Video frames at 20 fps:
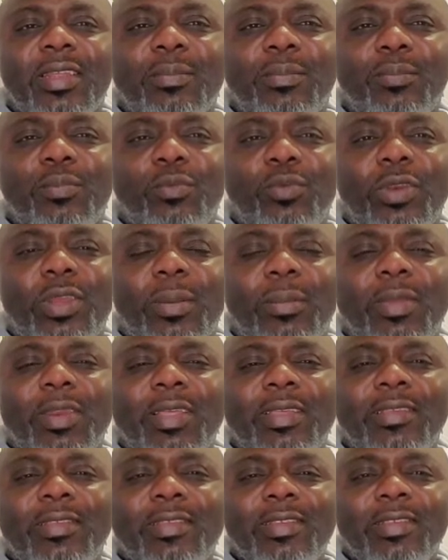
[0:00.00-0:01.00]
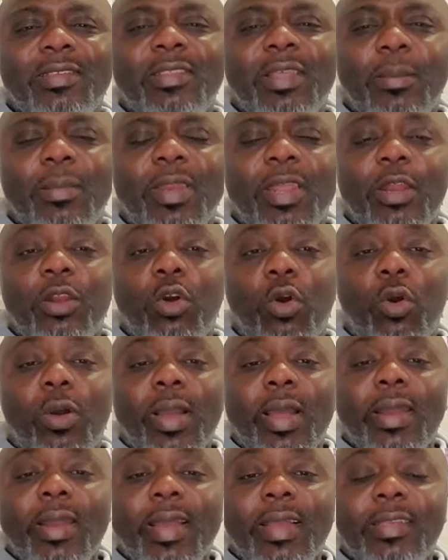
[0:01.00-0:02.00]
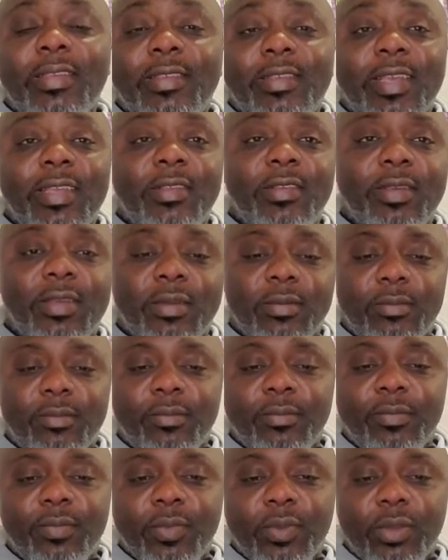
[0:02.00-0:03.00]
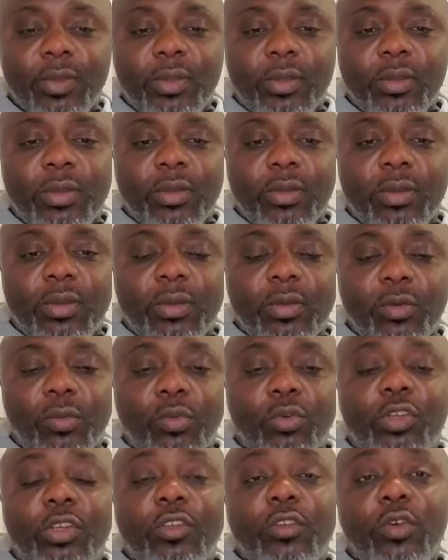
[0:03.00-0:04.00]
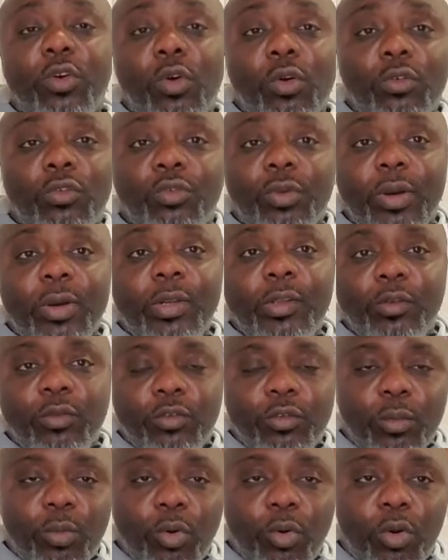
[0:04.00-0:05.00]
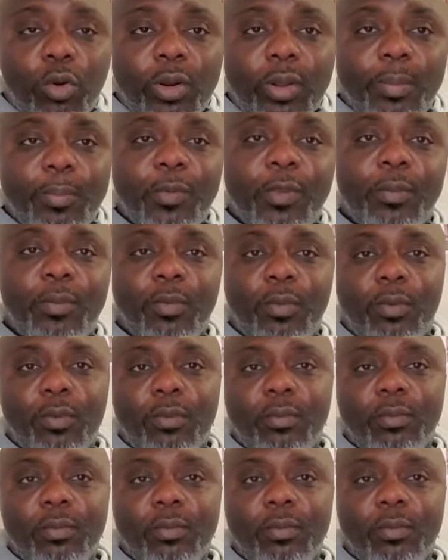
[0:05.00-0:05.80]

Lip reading: put them in a system, in an organized setting, which is contrary to some other people